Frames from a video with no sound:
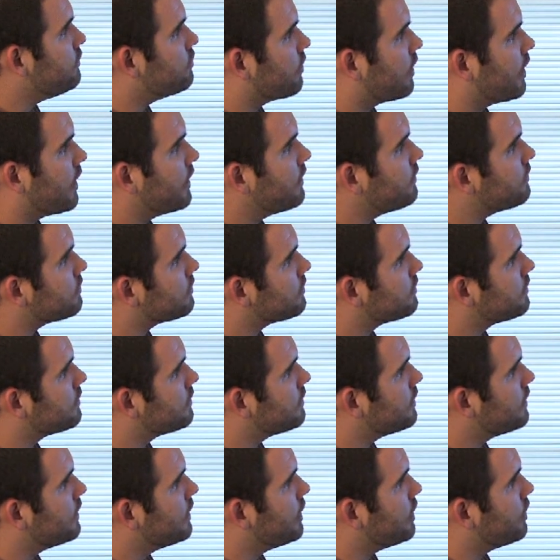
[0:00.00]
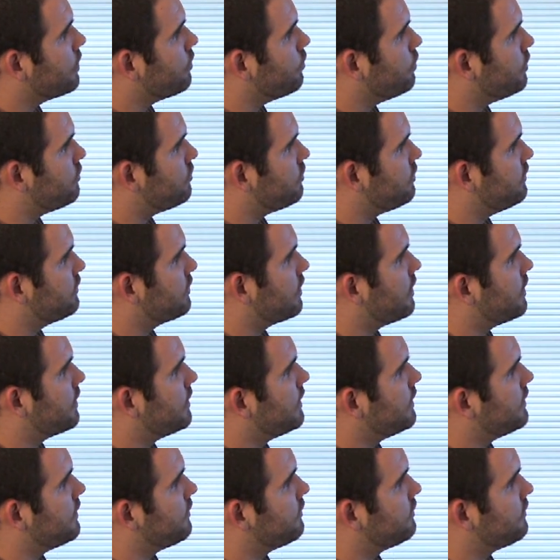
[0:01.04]
drive, which is
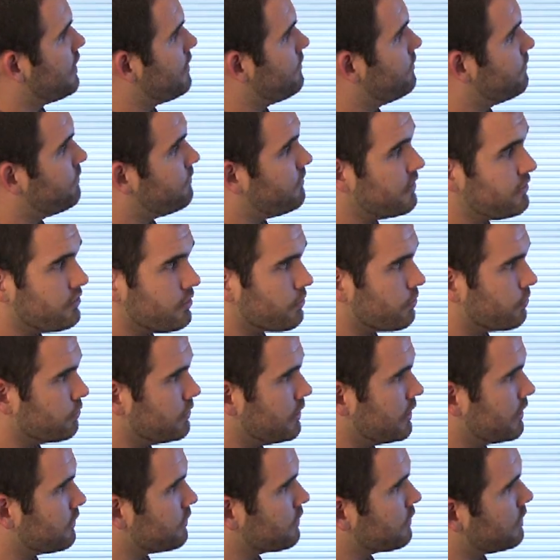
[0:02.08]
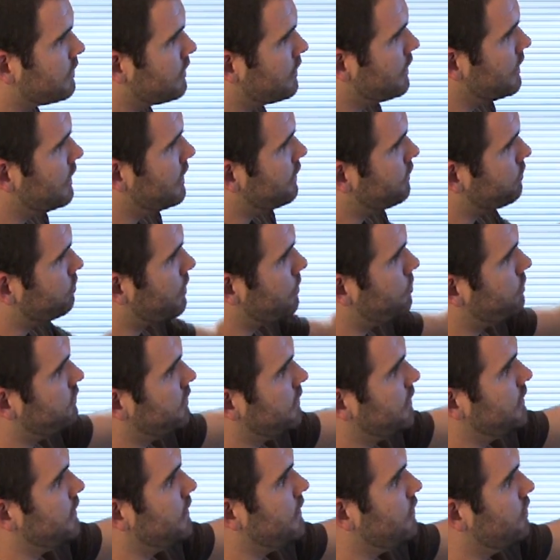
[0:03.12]
on the same physical disk. It's
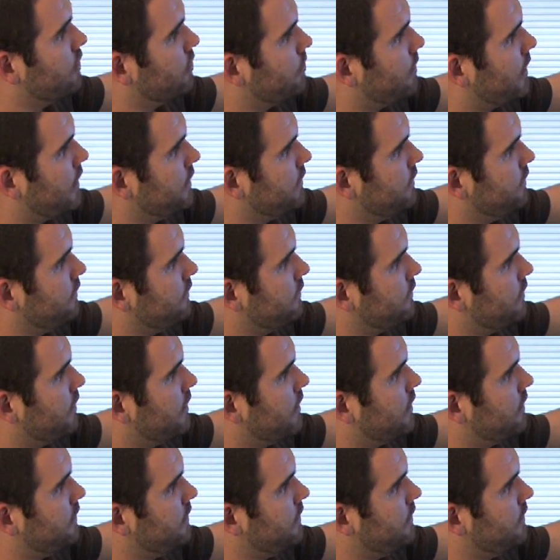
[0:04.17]
represented here by uh,